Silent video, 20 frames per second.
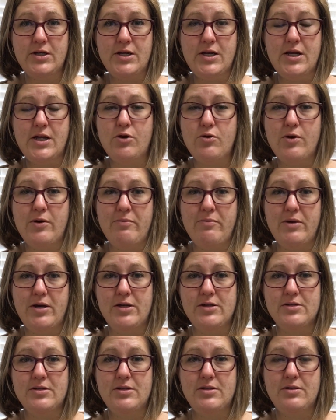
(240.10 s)
neat
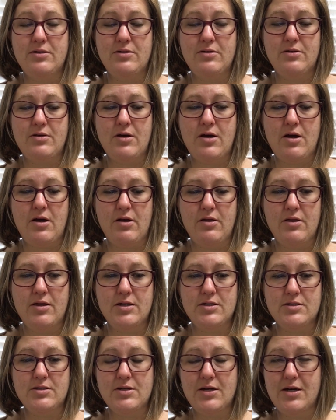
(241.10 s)
equipment. The
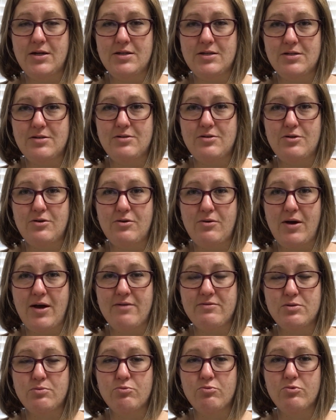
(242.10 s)
scientists do have
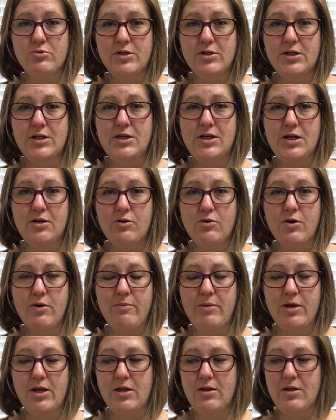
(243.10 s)
some really neat
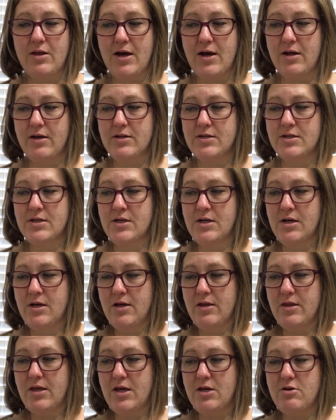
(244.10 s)
equipment that
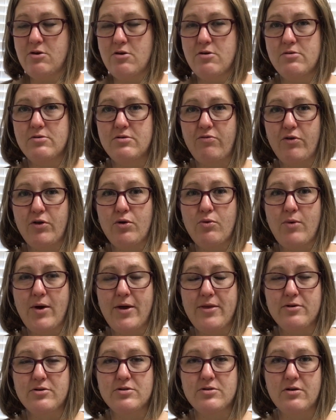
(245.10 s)
they use for the
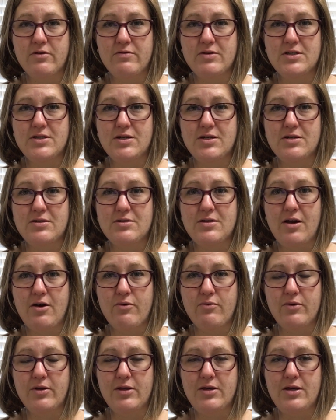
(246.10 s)
weather services that are
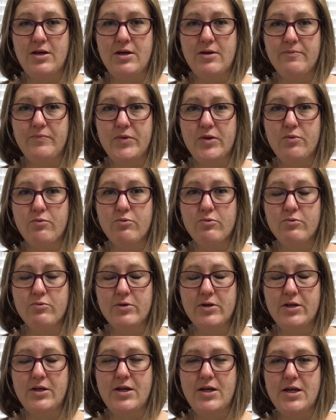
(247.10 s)
really,
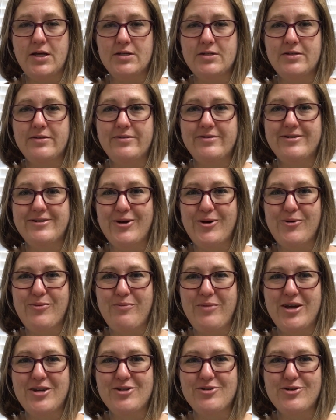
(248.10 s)
really neat. So
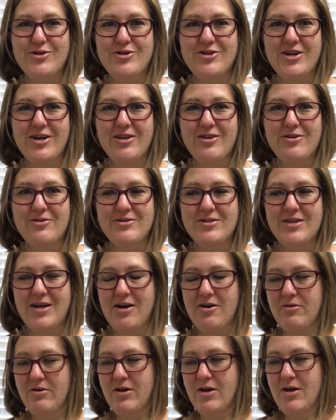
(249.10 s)
make sure you check those
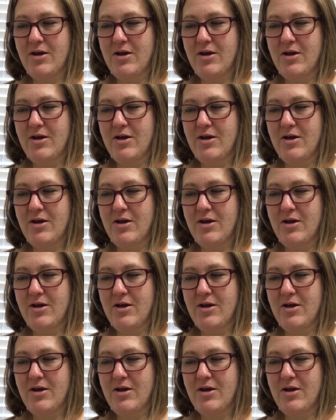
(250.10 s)
out.